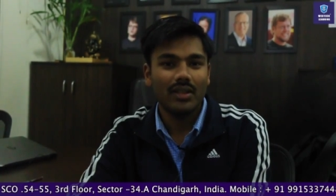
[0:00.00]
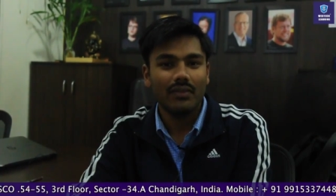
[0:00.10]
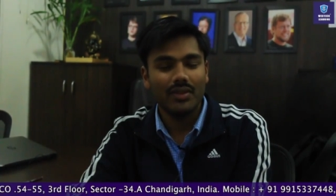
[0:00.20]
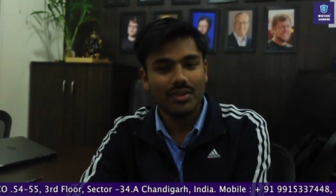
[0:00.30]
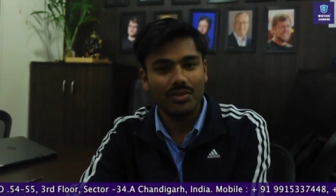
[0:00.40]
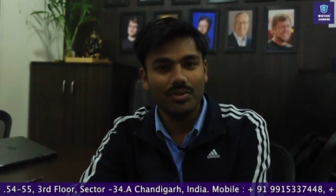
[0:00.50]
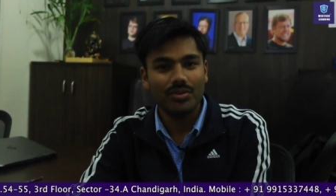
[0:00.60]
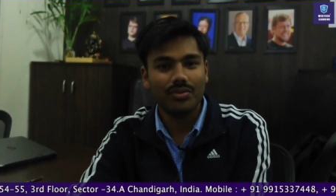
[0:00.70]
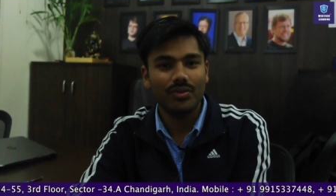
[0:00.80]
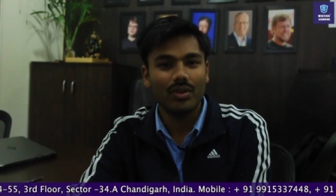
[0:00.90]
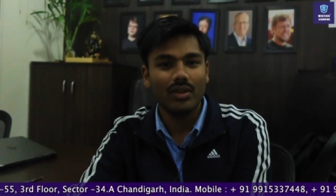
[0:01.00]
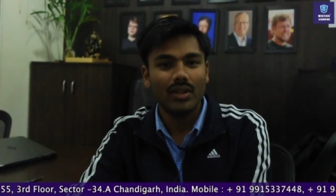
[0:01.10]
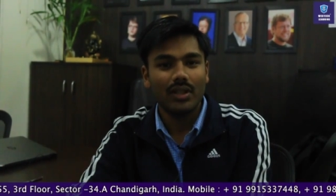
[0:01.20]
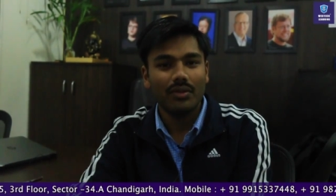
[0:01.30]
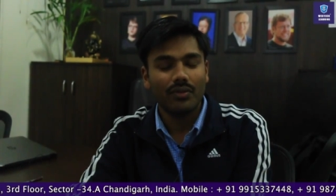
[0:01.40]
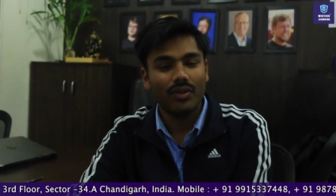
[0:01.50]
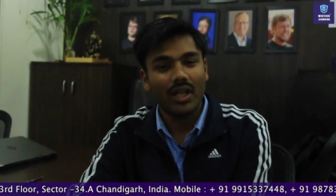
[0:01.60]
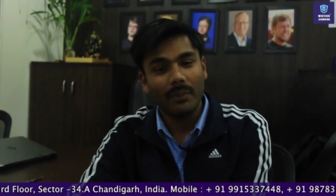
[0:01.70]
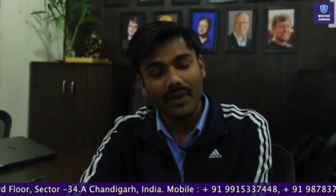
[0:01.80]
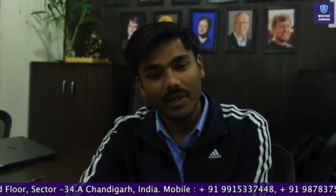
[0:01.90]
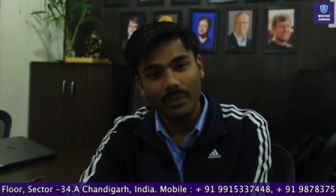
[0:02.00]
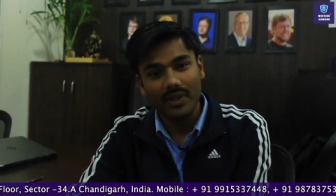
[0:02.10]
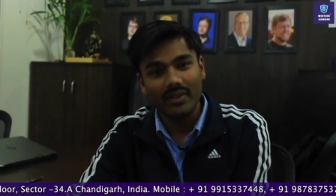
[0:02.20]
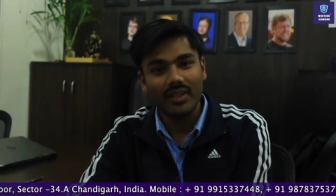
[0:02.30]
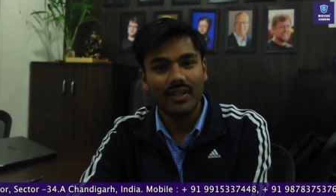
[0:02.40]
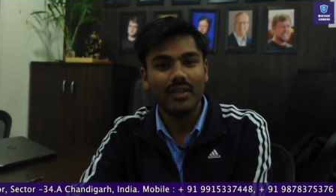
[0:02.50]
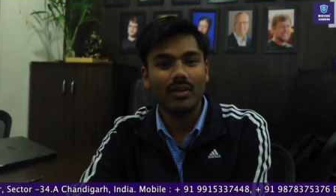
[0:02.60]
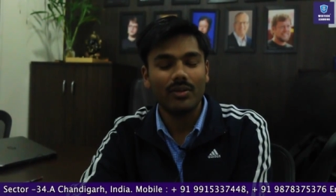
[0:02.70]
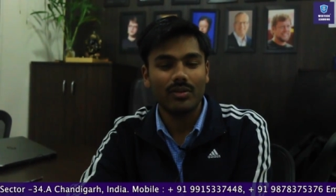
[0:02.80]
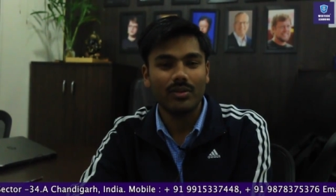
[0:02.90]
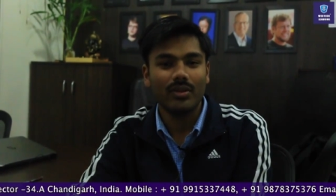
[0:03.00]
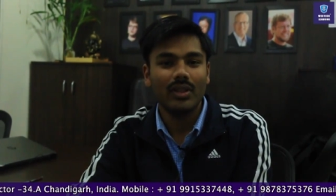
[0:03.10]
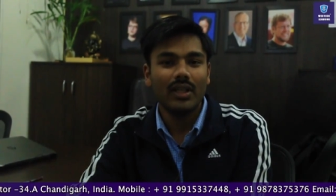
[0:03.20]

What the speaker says: which is useful for embedded designing also.